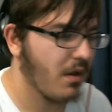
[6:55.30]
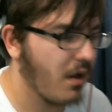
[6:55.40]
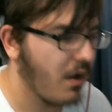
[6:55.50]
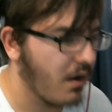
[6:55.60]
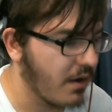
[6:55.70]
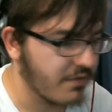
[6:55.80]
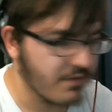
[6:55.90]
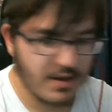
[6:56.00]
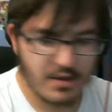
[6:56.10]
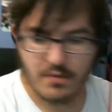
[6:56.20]
Alright, so
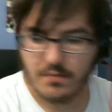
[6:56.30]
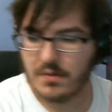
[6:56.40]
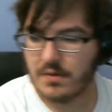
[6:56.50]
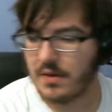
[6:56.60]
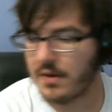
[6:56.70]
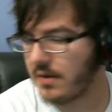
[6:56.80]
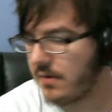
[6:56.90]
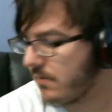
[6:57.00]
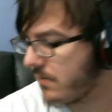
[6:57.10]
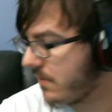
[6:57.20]
I gotta
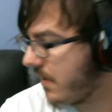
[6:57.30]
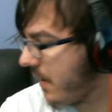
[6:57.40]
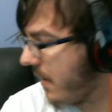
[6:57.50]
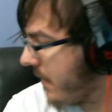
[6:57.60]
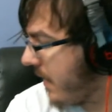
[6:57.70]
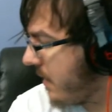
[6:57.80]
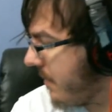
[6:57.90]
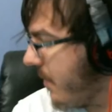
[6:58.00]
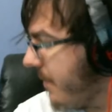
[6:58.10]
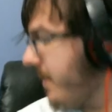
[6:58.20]
go take care of that in a
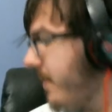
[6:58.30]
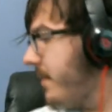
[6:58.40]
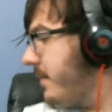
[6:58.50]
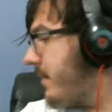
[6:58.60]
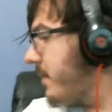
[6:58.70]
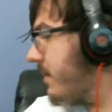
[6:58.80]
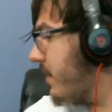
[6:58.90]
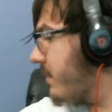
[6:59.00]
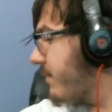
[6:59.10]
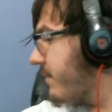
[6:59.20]
moment. I
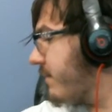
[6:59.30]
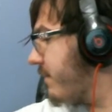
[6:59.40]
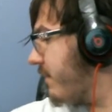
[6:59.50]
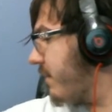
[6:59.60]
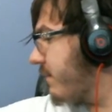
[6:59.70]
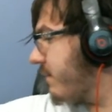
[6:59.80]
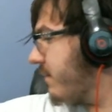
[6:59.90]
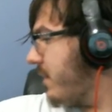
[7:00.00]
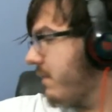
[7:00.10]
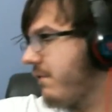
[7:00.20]
think his charger,
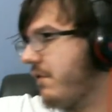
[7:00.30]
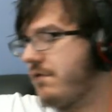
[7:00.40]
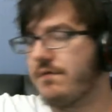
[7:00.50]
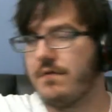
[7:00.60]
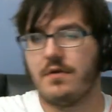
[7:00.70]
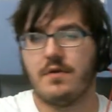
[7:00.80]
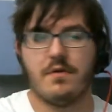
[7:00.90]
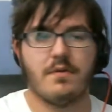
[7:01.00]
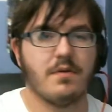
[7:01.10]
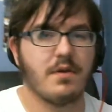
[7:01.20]
yeah, his charger's right here.
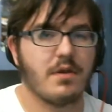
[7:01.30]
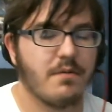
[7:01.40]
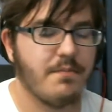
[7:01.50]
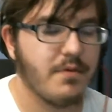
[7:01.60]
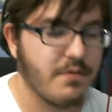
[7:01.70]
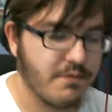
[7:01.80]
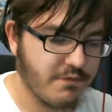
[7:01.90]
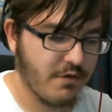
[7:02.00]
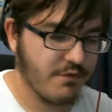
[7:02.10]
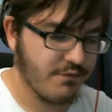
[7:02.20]
I gotta go put his
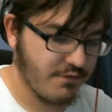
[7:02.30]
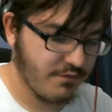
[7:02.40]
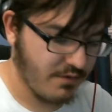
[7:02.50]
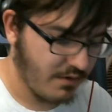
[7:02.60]
charger,